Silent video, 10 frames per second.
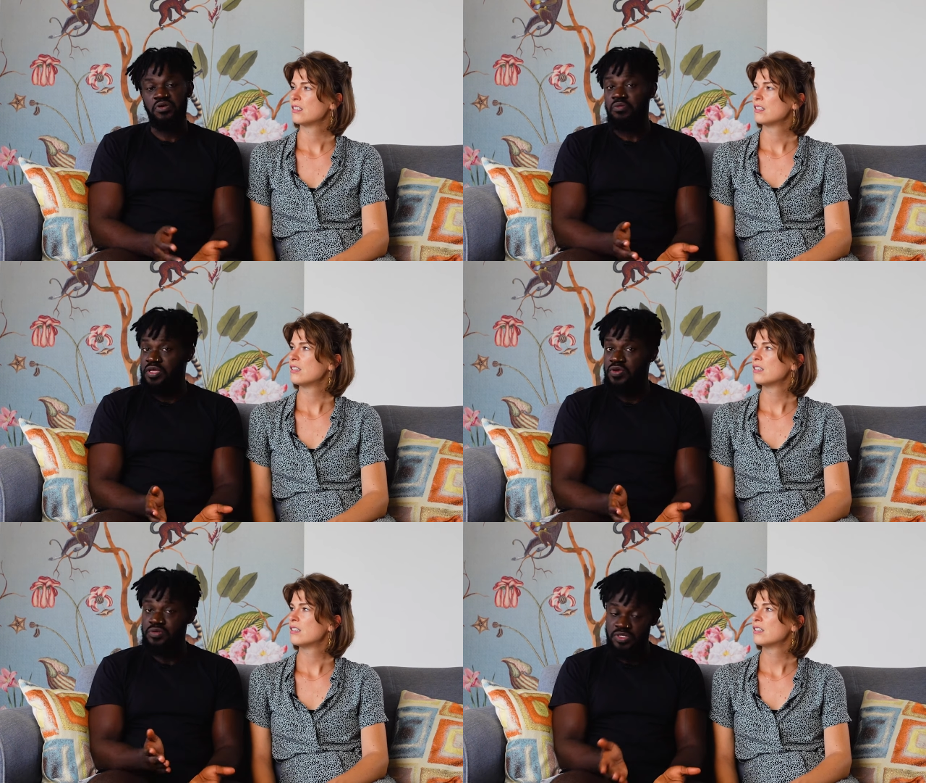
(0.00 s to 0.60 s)
Speaker 1: or
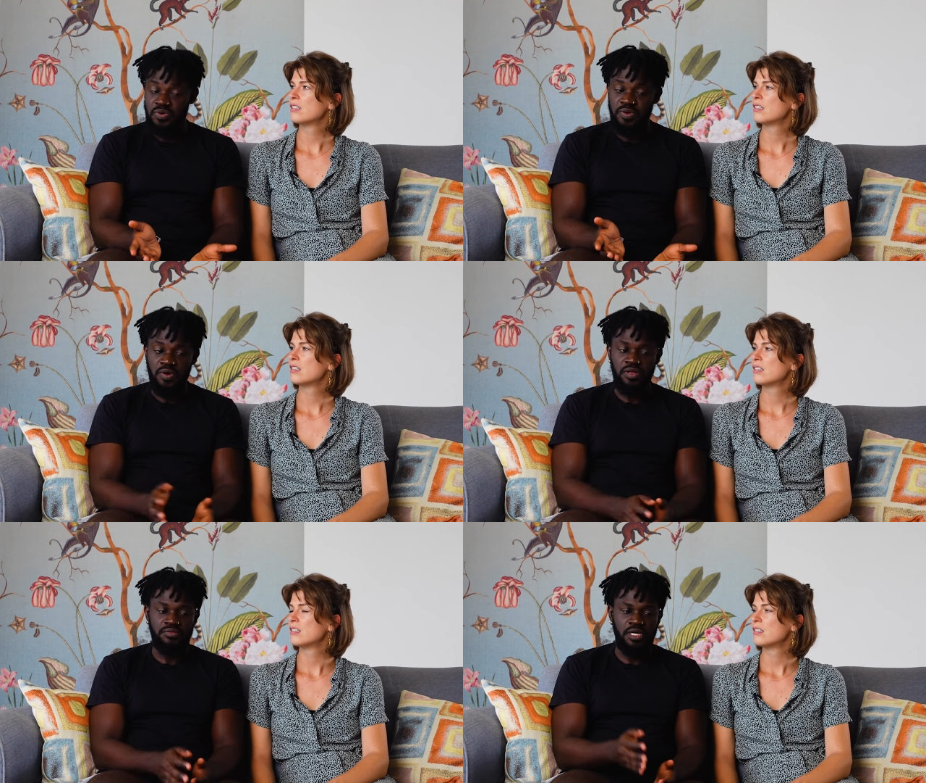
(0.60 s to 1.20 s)
Milo is what we
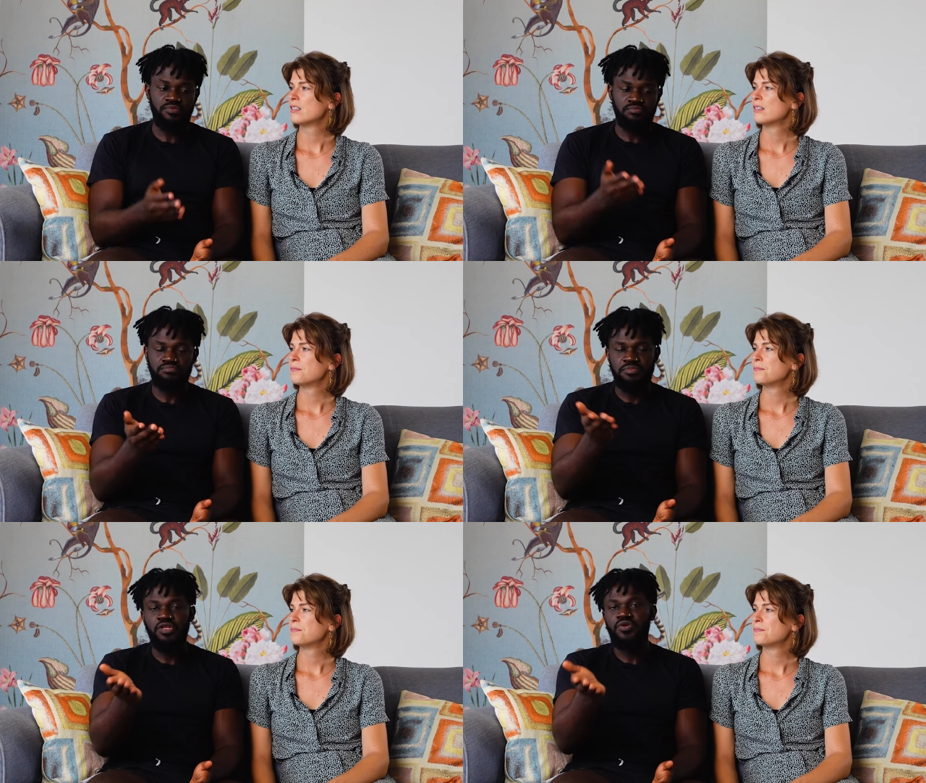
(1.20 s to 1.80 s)
call. Like
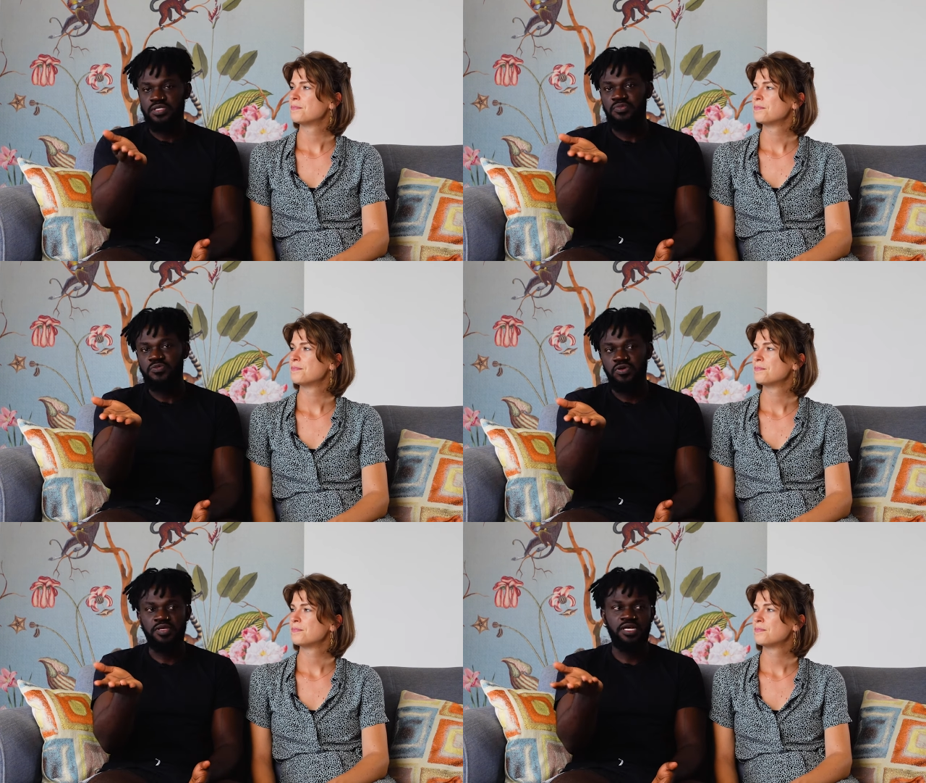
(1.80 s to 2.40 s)
Milo is the
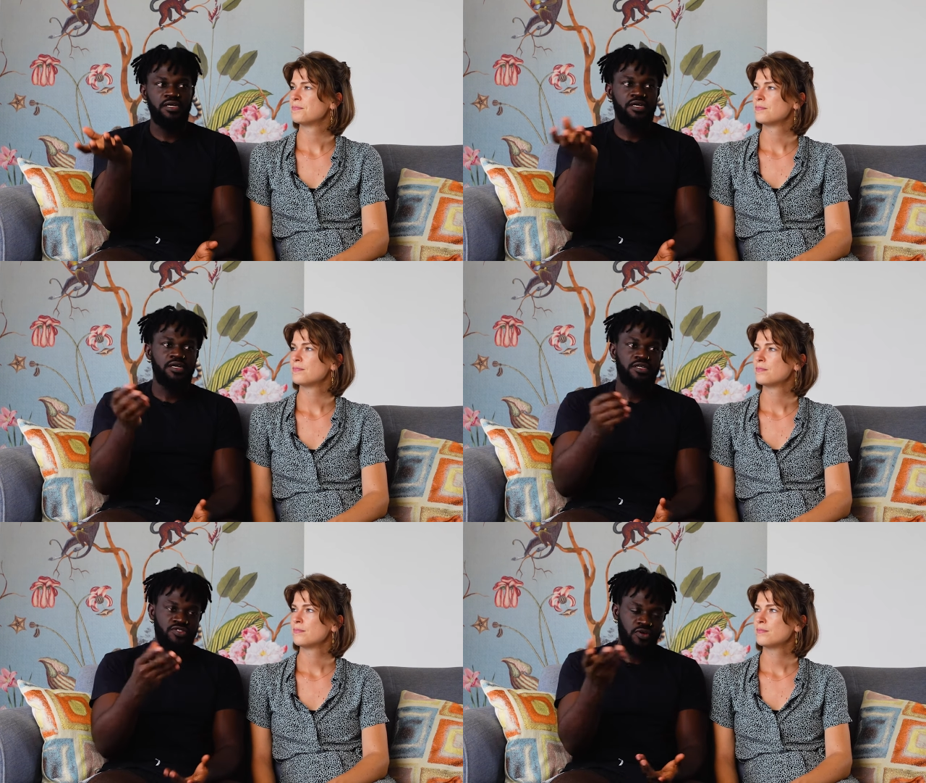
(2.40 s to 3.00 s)
most popular
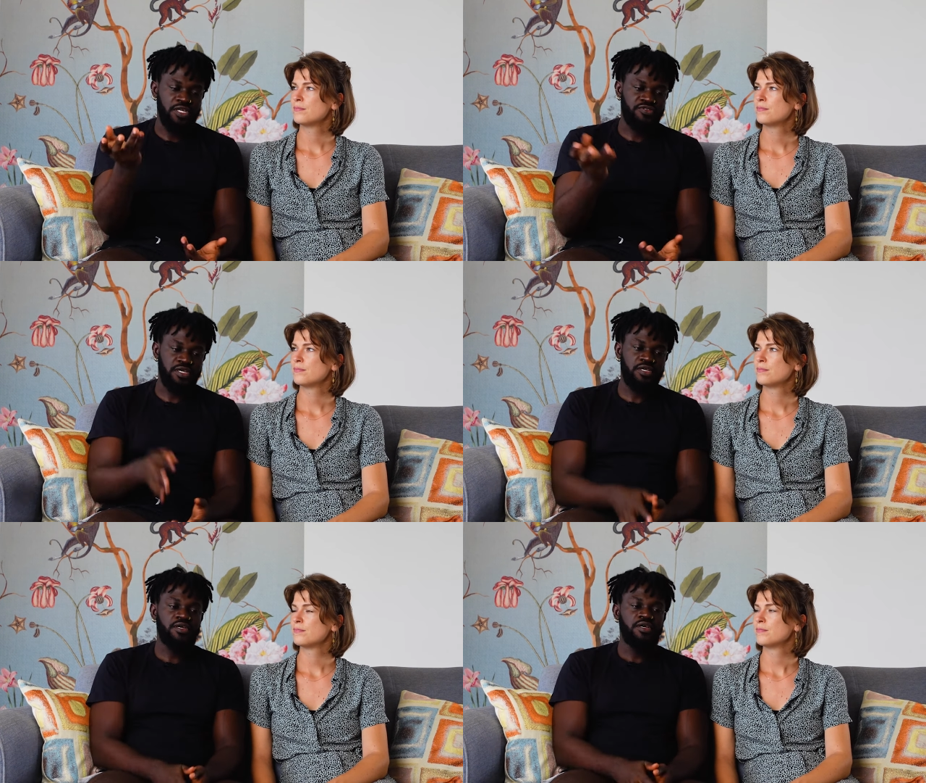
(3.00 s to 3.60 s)
chocolate
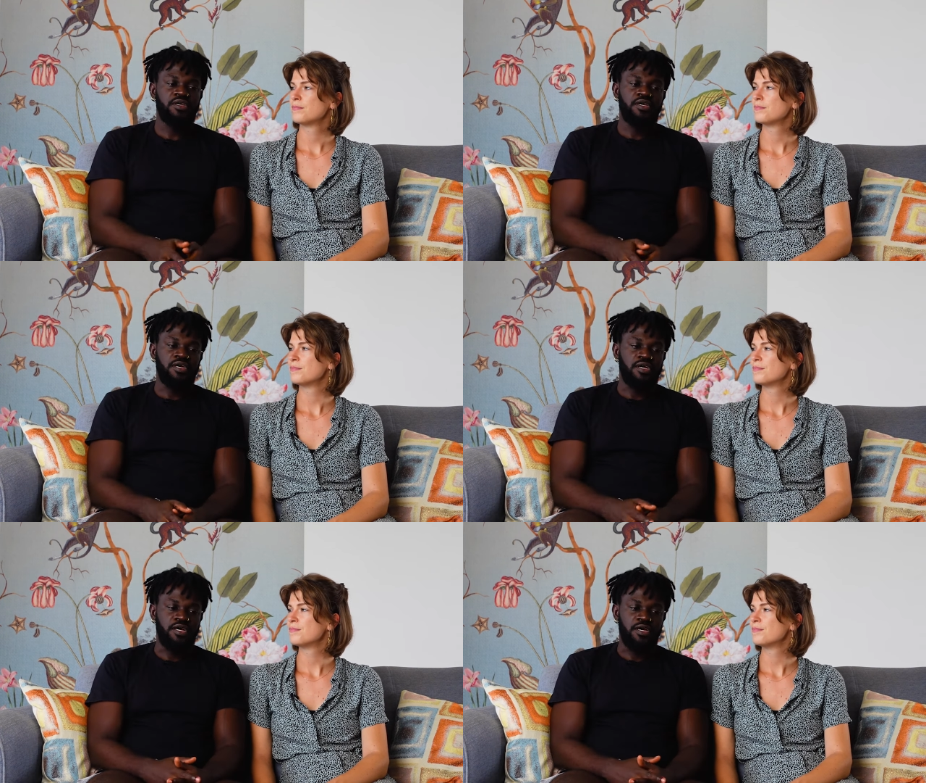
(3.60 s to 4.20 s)
drink.
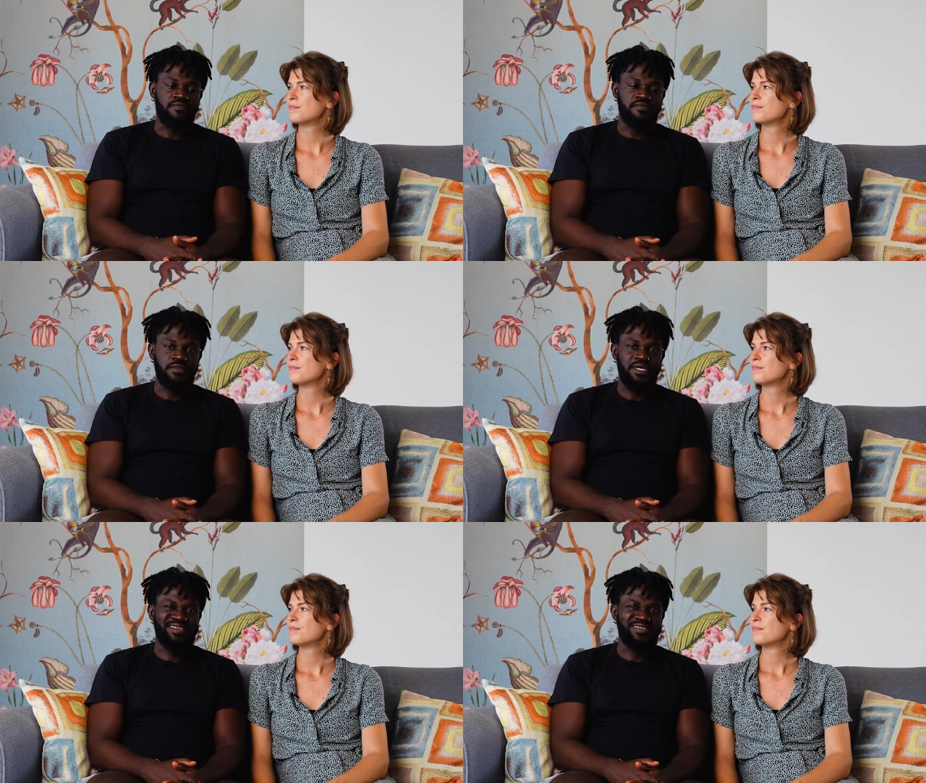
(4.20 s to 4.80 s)
Um,
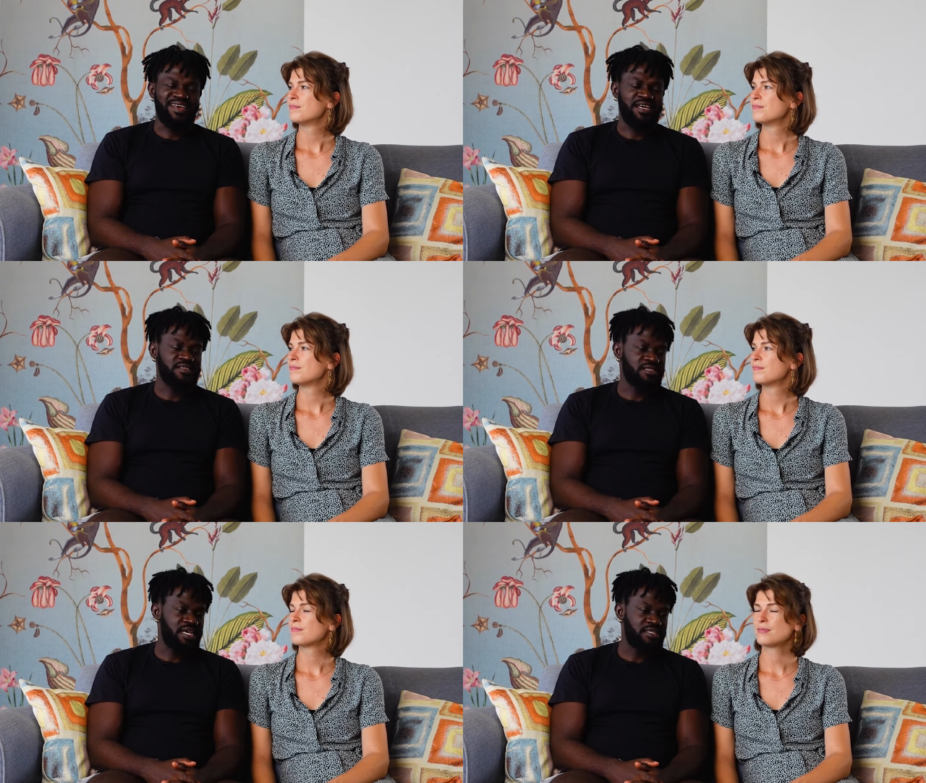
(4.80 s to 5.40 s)
yeah, that's an
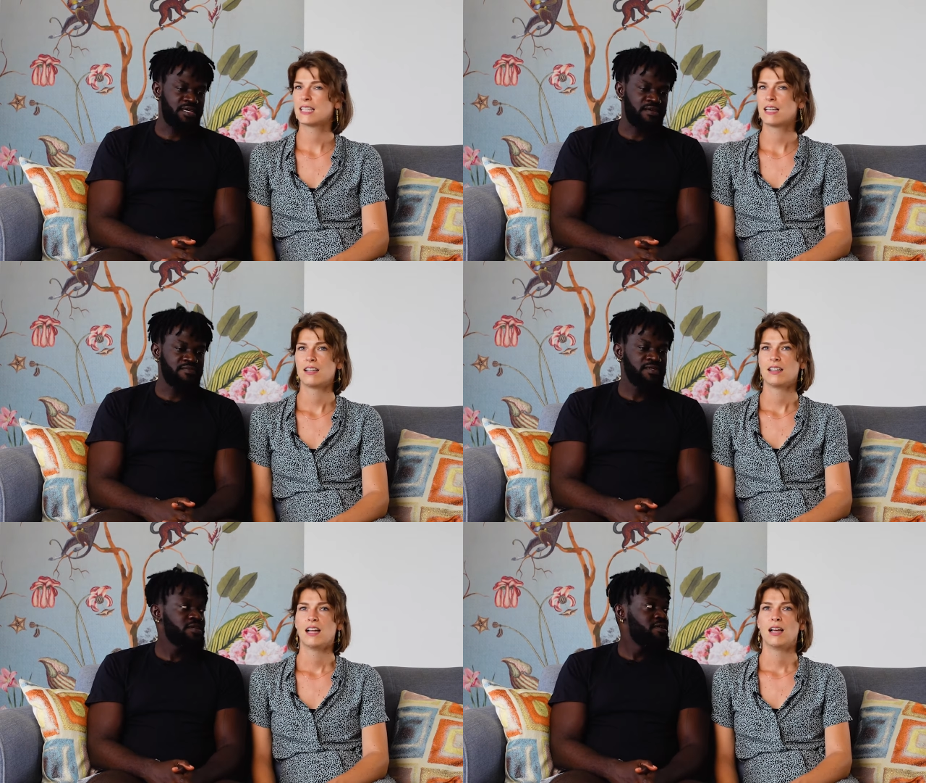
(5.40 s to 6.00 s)
ad. Goddamn.
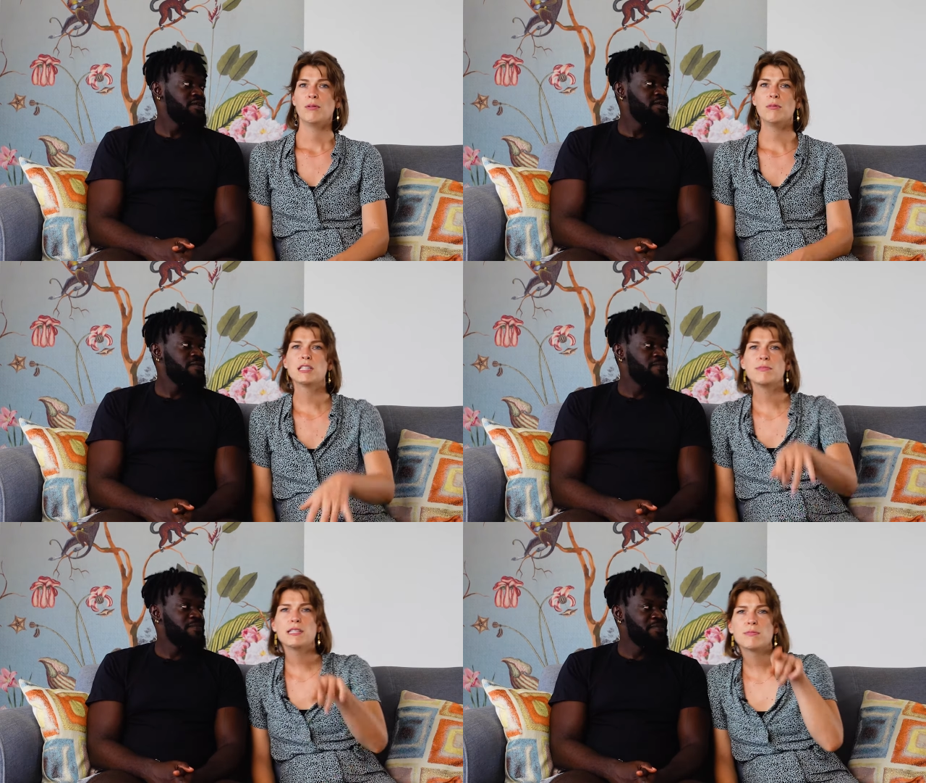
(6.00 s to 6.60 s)
Speaker 2: We
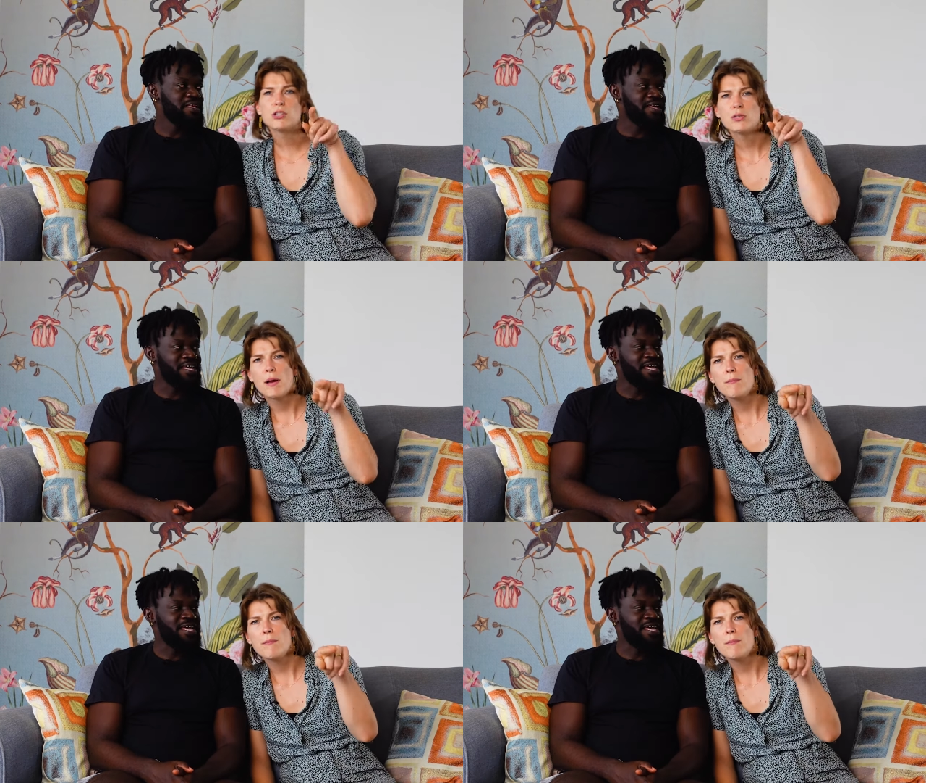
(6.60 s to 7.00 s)
want to be sponsored by